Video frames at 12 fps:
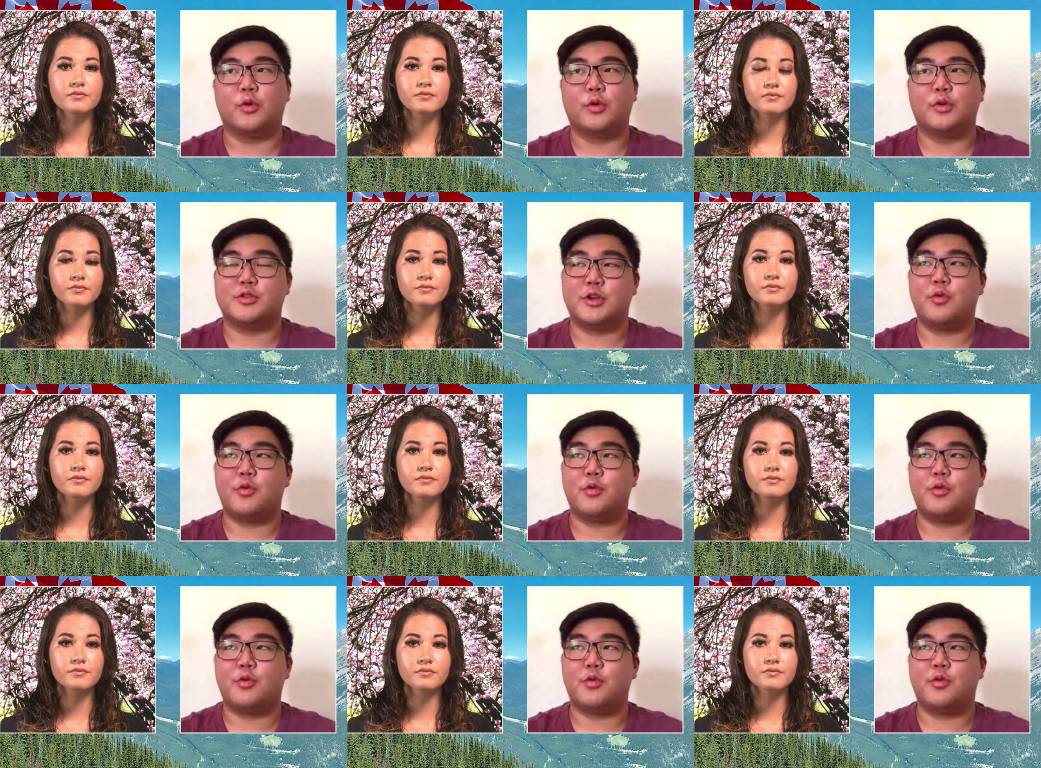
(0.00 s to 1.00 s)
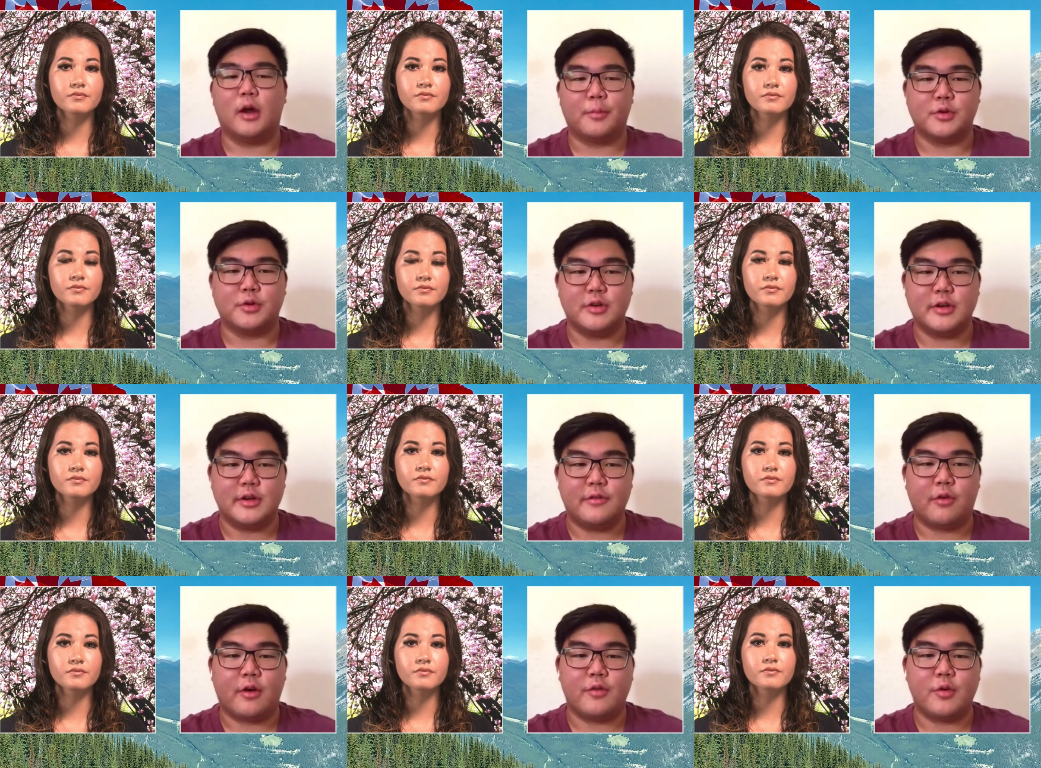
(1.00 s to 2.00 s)
Speaker 1: in order to create an equal
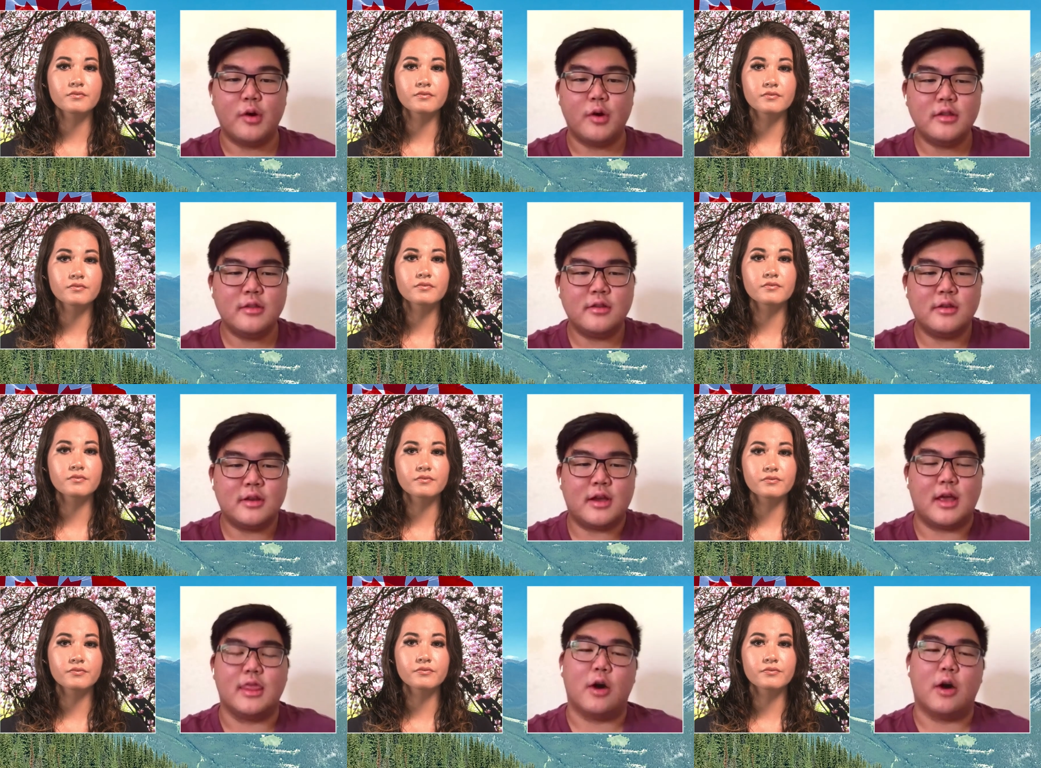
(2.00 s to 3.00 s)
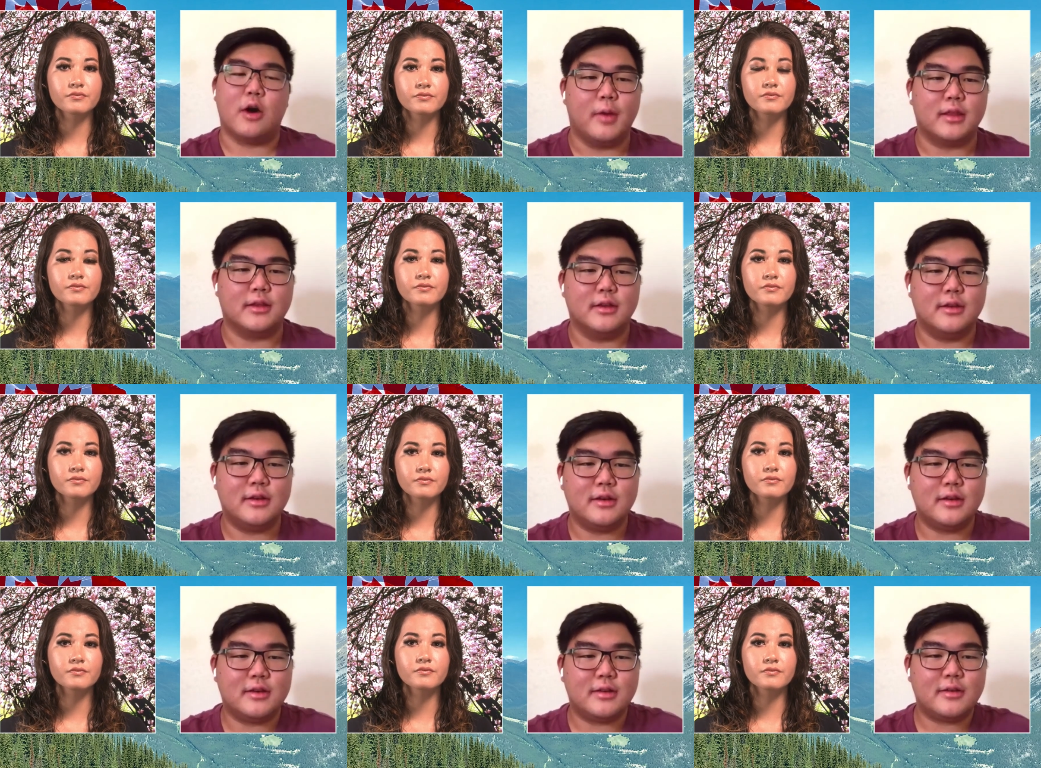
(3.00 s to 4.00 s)
opportunity for everyone. And that would be one
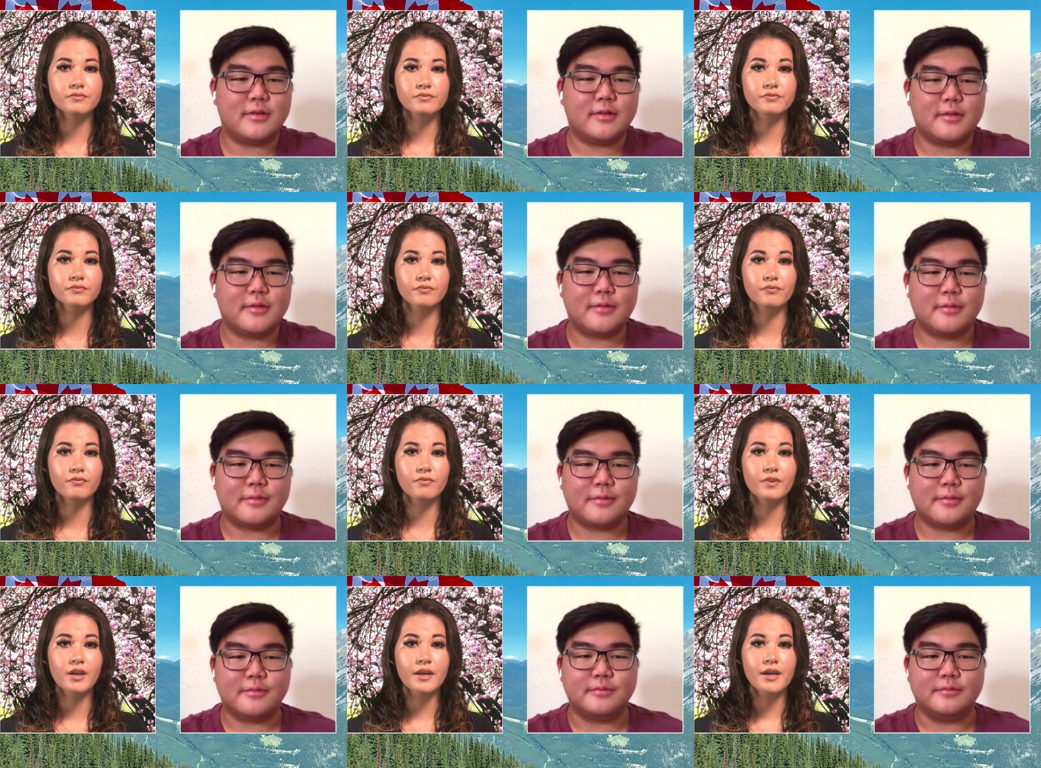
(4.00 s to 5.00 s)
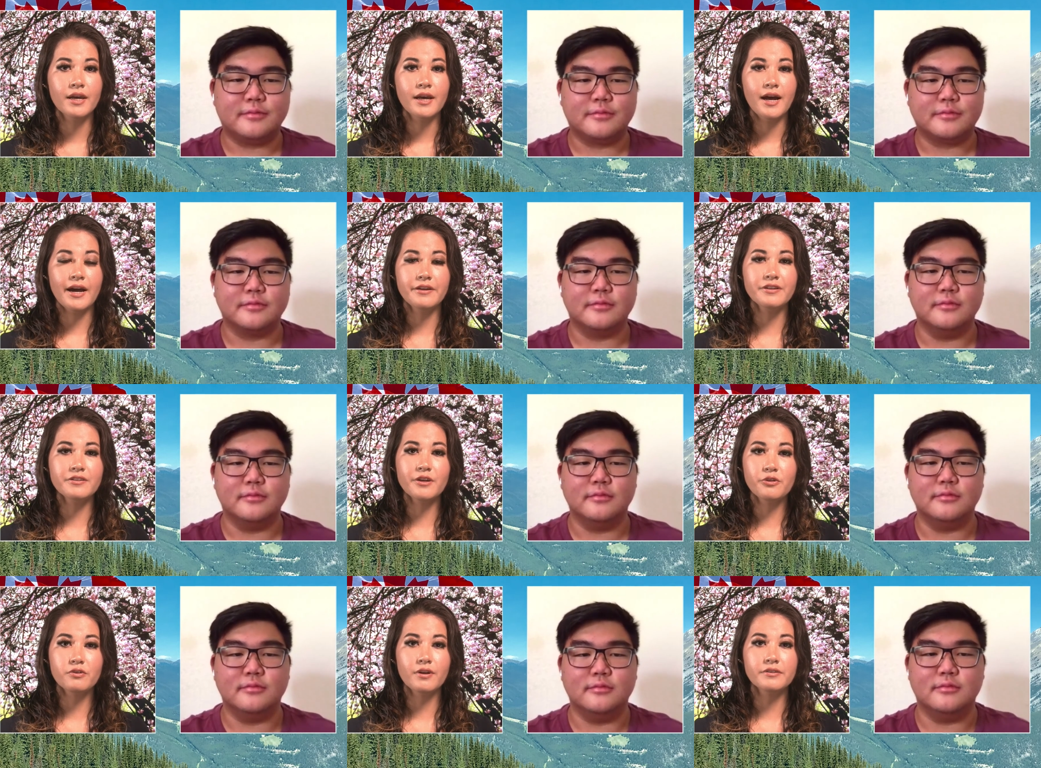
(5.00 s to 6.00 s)
method. Mm-hmm.
Speaker 2: I think
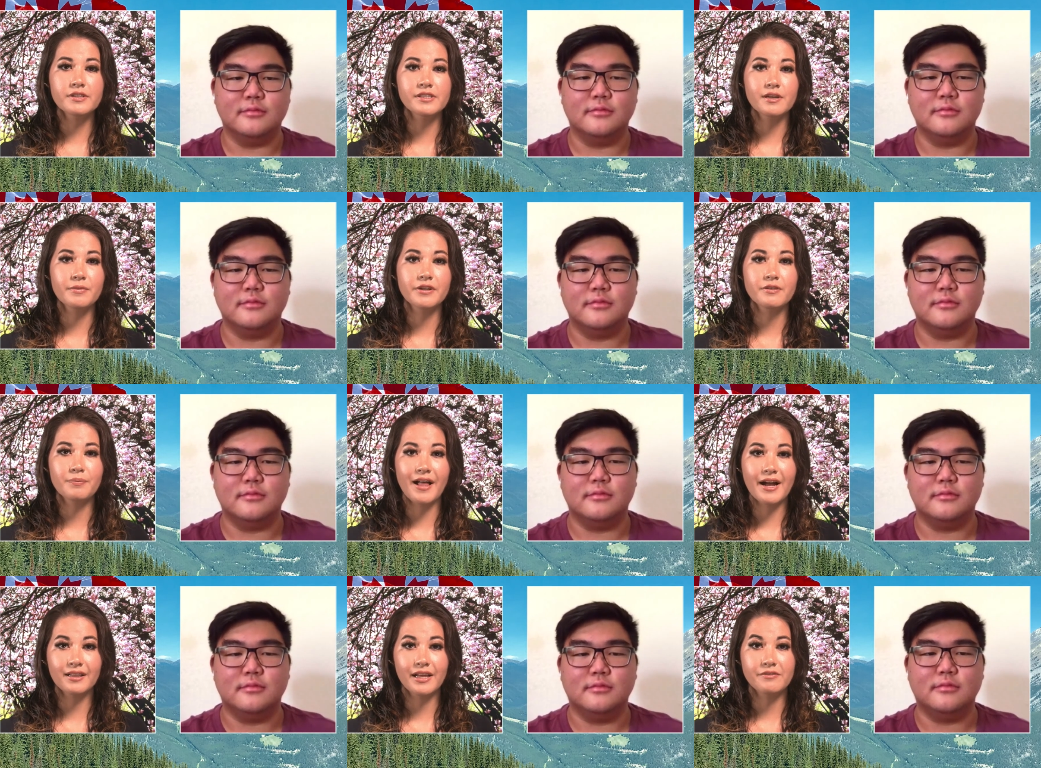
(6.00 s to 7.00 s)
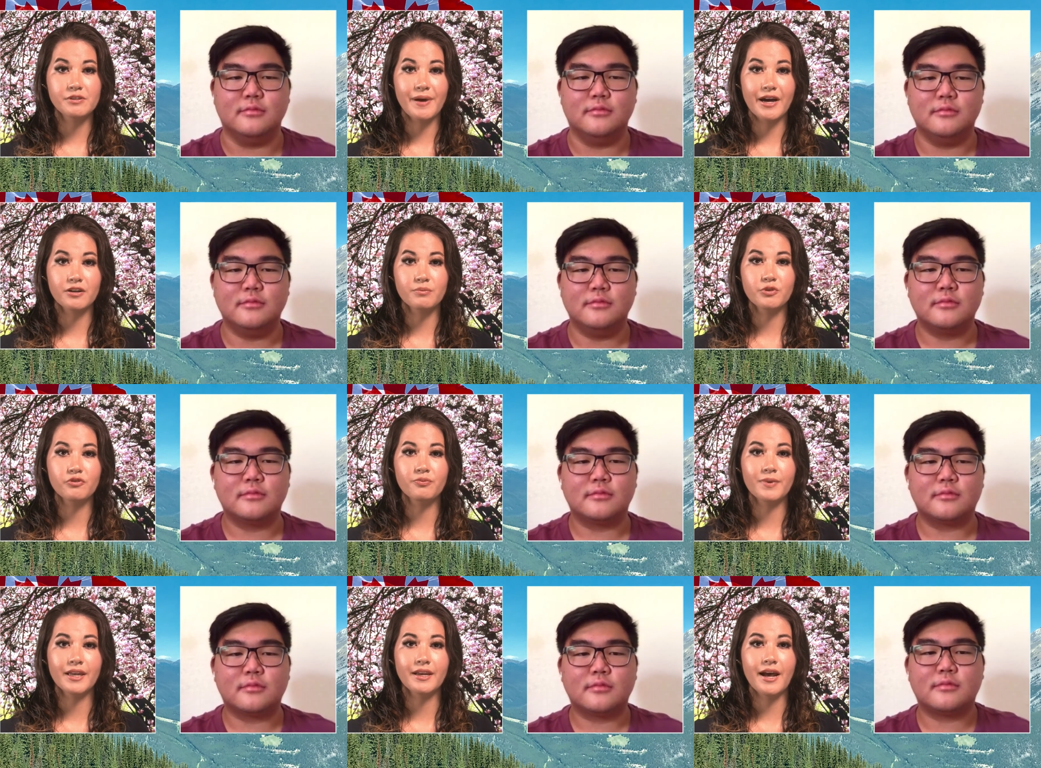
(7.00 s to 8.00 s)
that throughout the summer, the Black Lives Matter
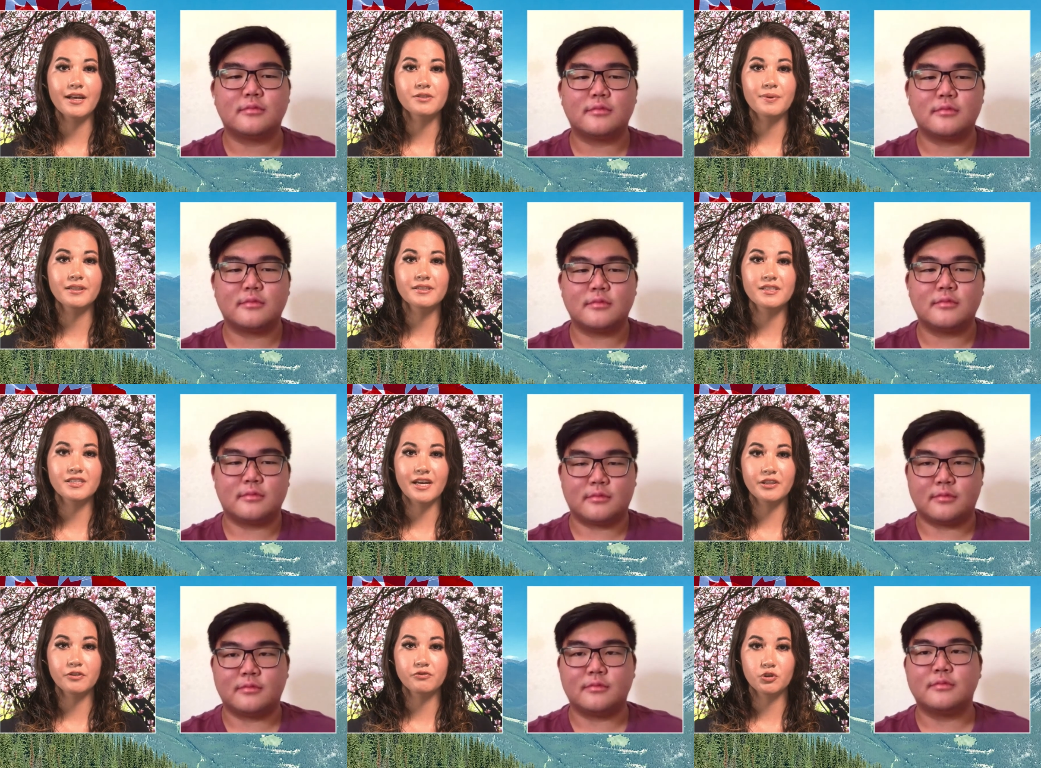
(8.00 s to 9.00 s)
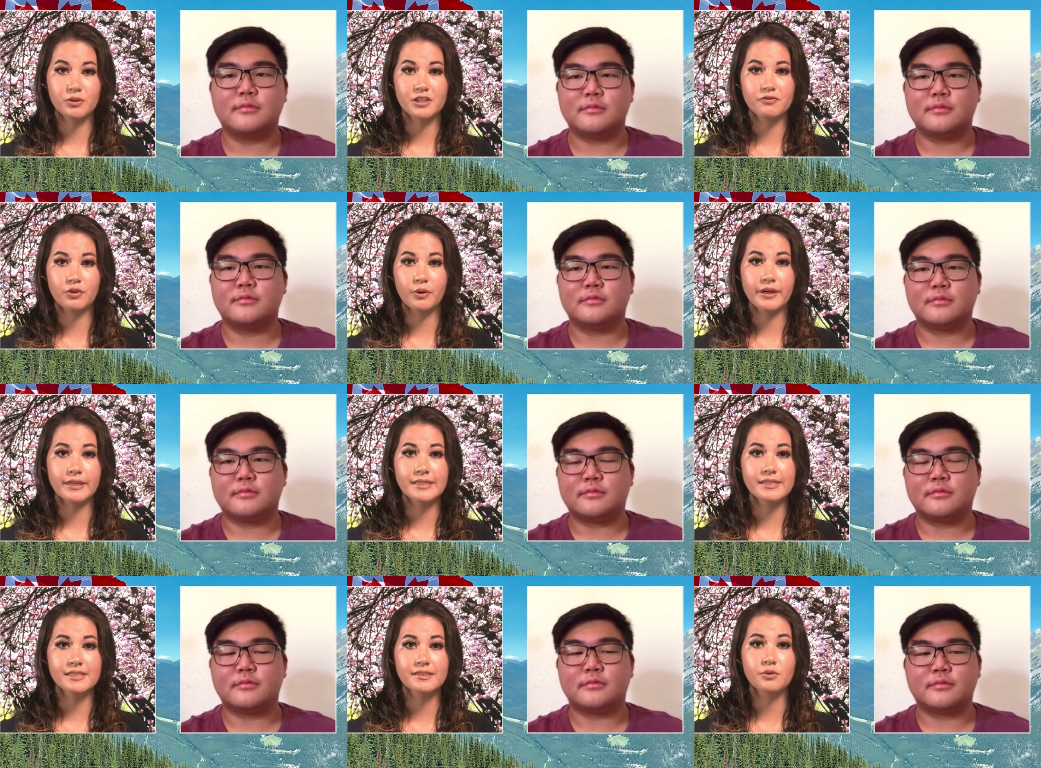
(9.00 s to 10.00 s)
movement, as well as the death of George Floyd,
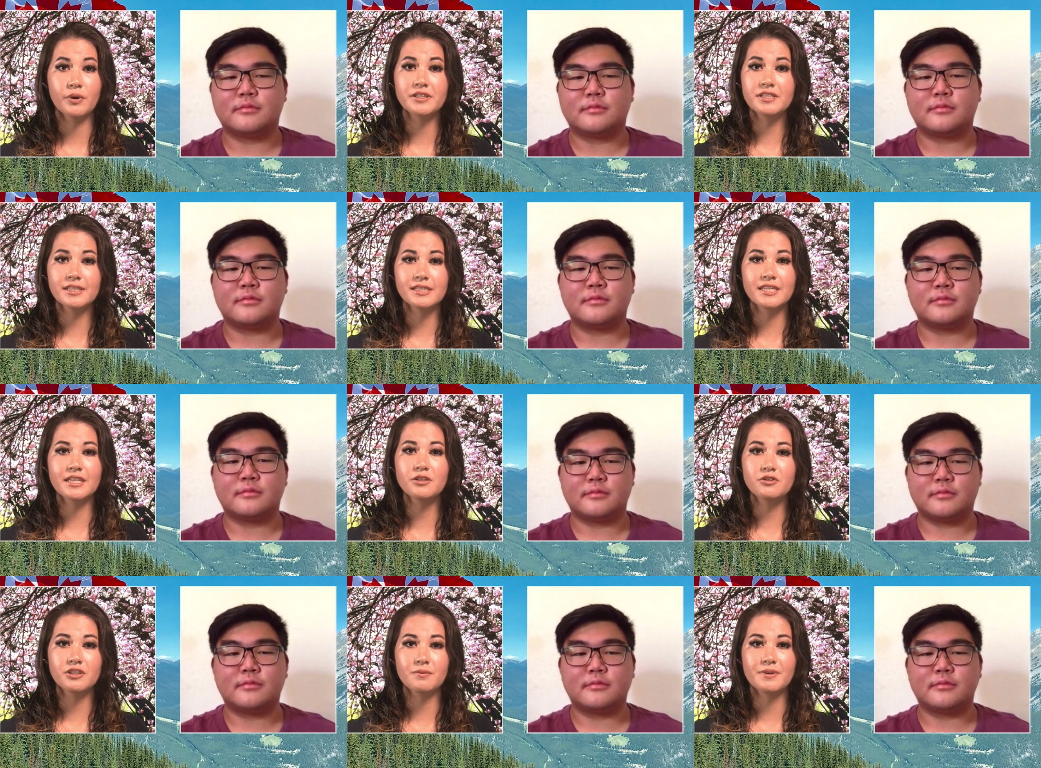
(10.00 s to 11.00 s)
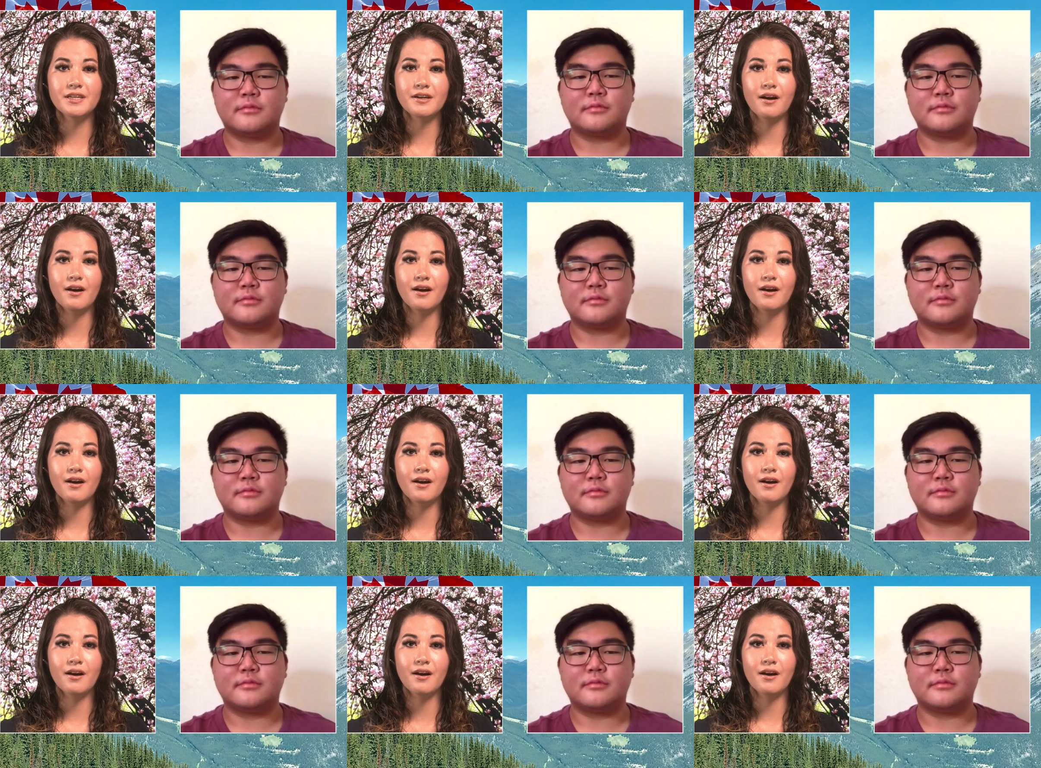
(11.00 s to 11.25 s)
is going to continue to be